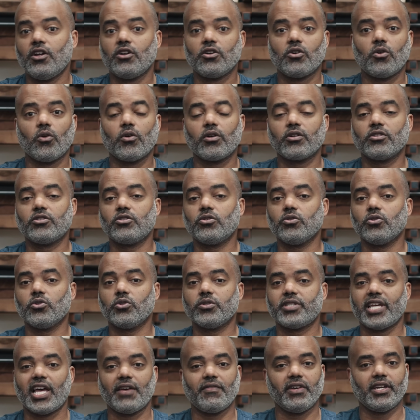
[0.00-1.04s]
Corded
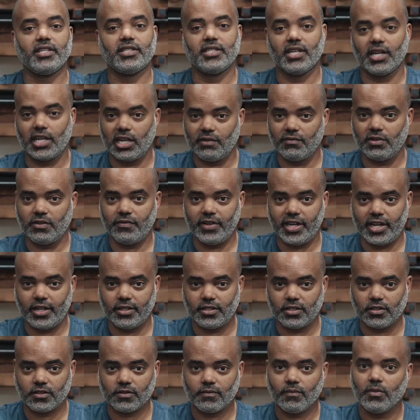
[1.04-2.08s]
tools have a ton of
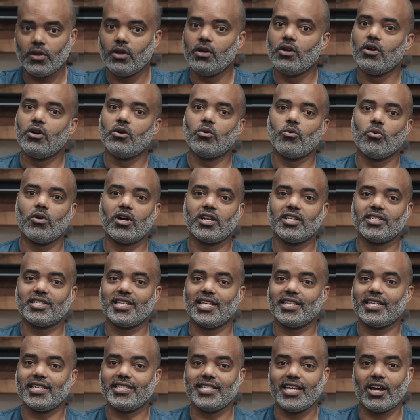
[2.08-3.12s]
advantages. One is
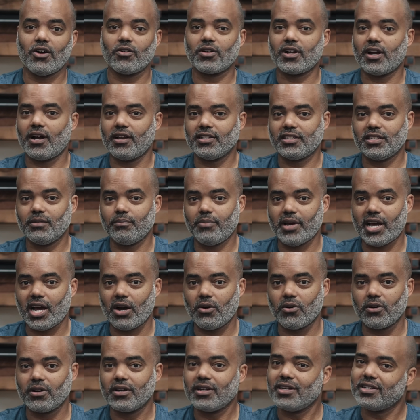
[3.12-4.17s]
that they tout constant
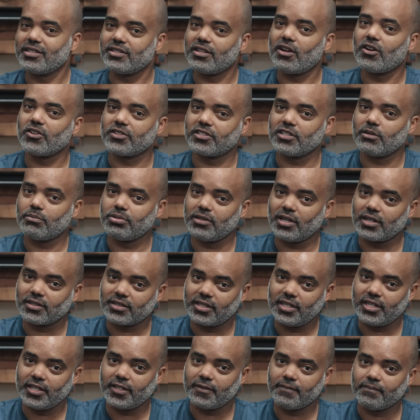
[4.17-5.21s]
power as long as they're
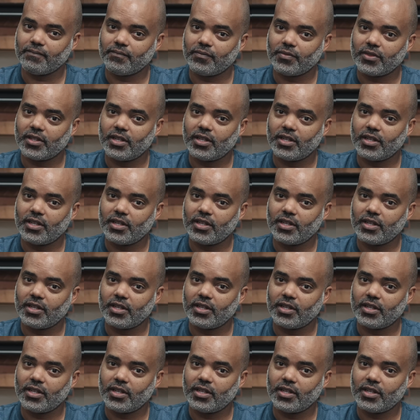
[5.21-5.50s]
plugged in.